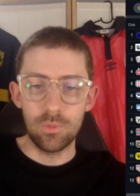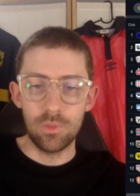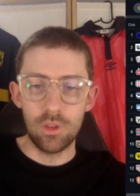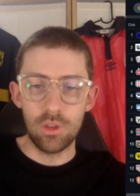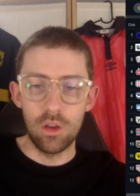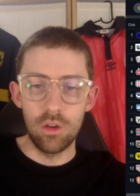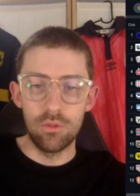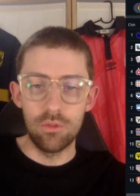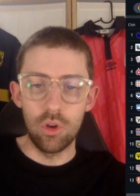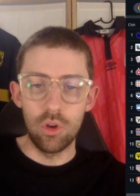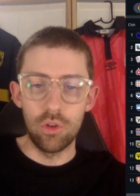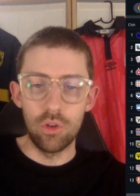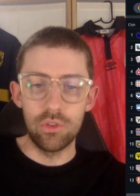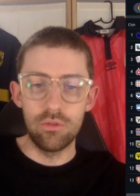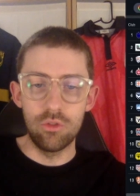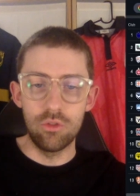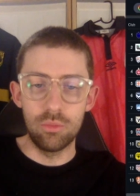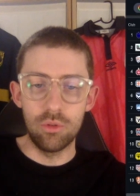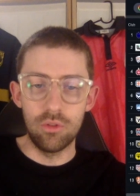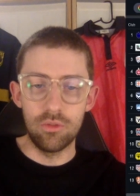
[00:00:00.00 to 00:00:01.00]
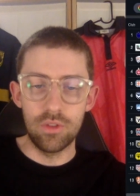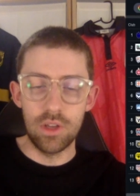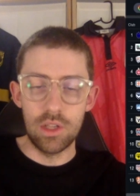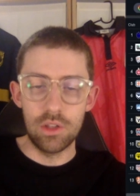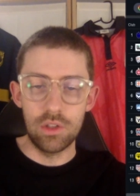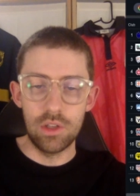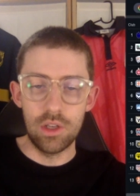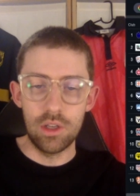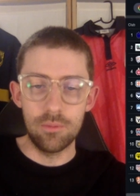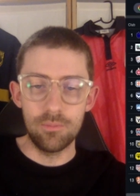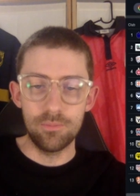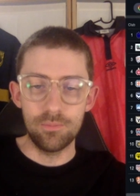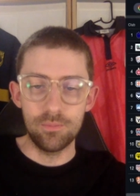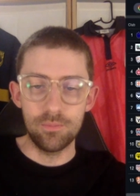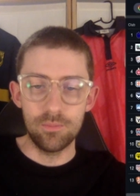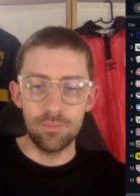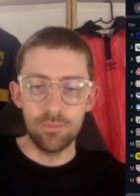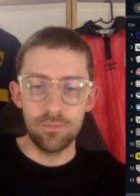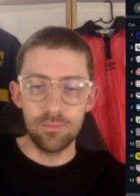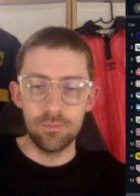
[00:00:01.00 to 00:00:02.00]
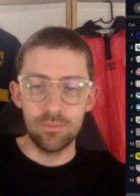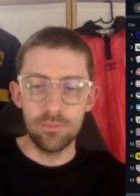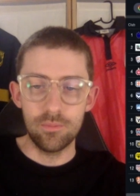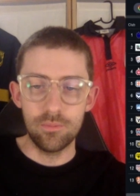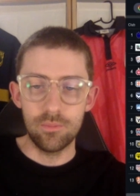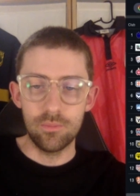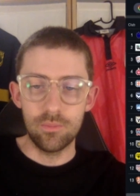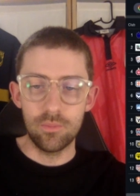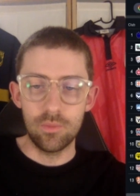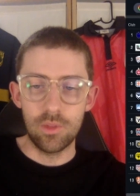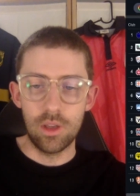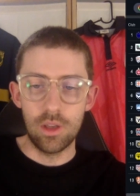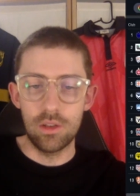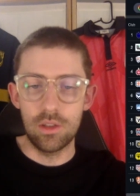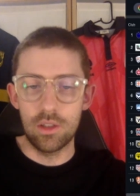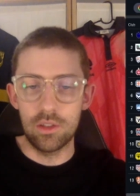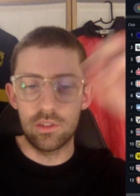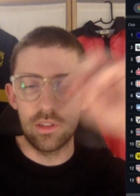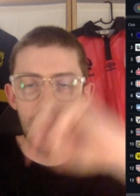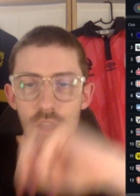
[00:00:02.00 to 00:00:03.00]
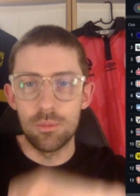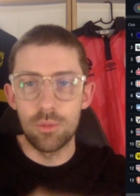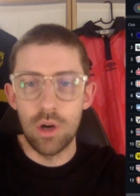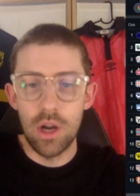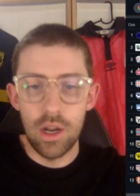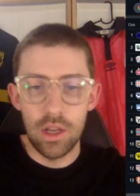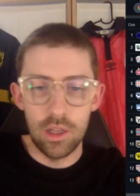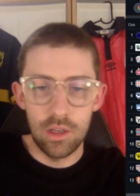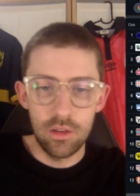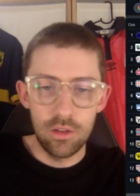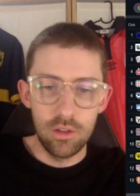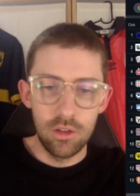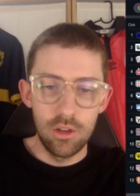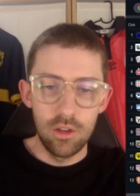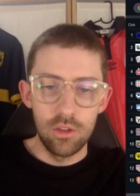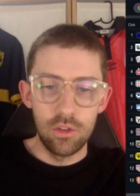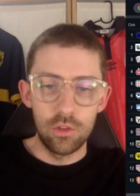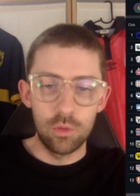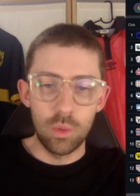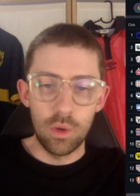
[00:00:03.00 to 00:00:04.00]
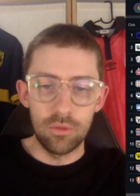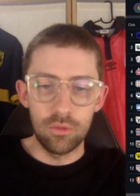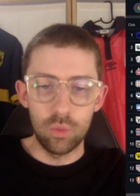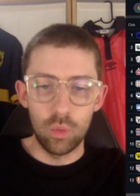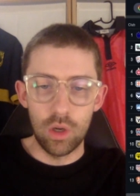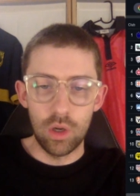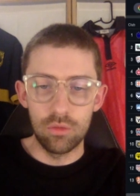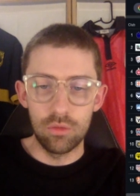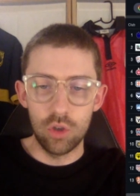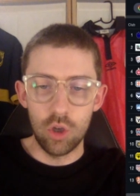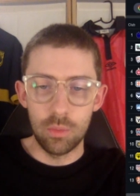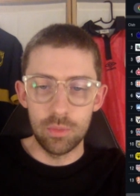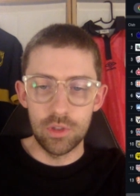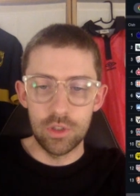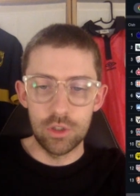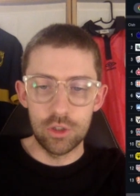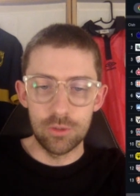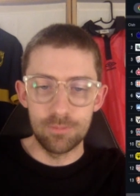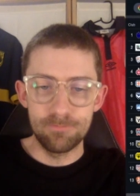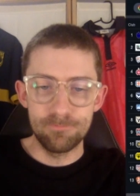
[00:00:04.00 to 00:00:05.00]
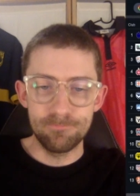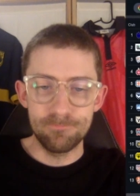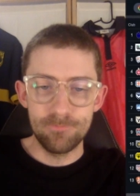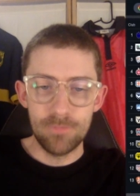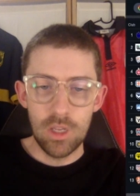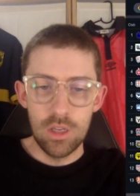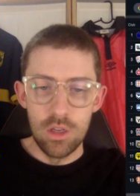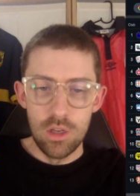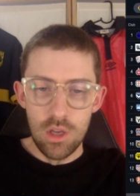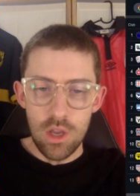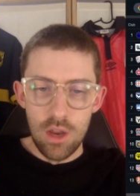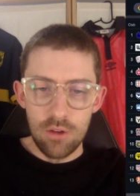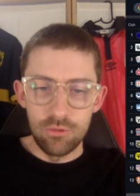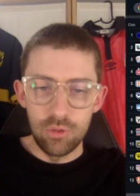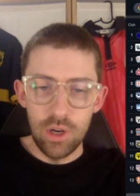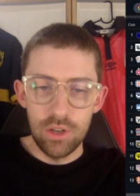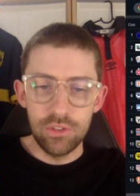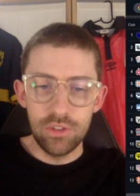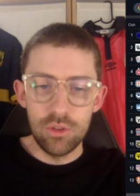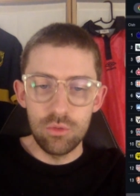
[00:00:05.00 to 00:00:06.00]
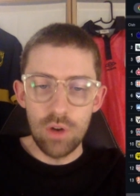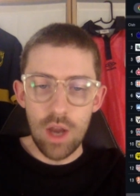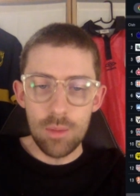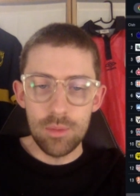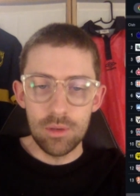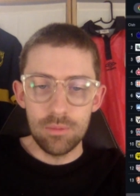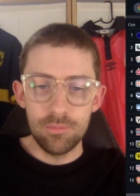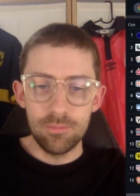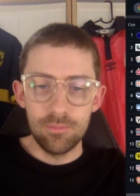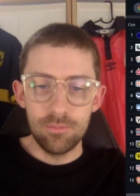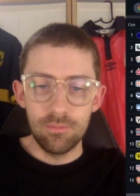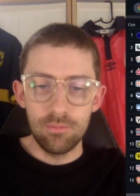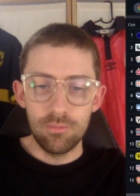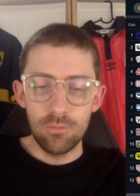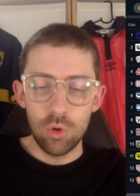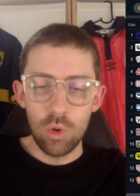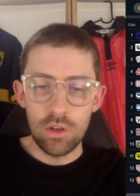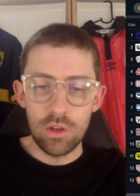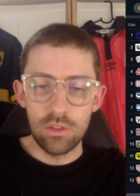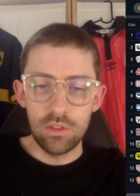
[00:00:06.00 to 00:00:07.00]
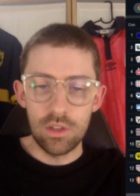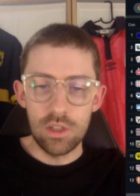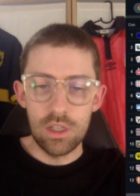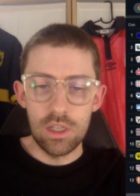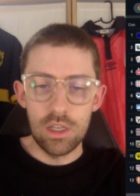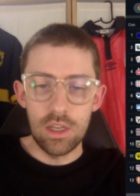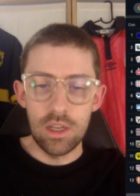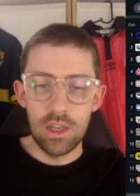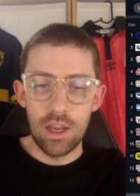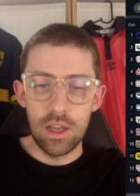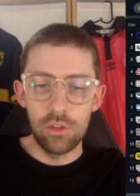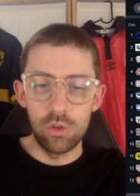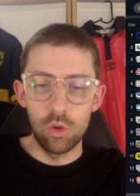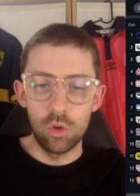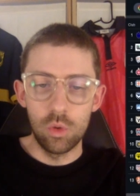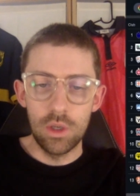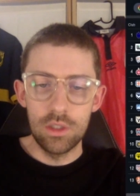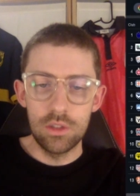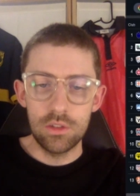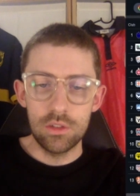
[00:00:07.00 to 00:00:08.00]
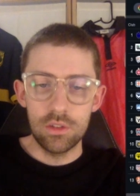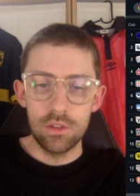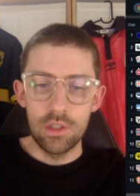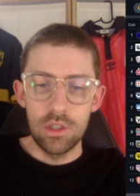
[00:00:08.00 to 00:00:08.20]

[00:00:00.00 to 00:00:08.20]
Aussie football fans here and celebrating this wonderful competition. Frenzied Rabbit, great to see you here as always.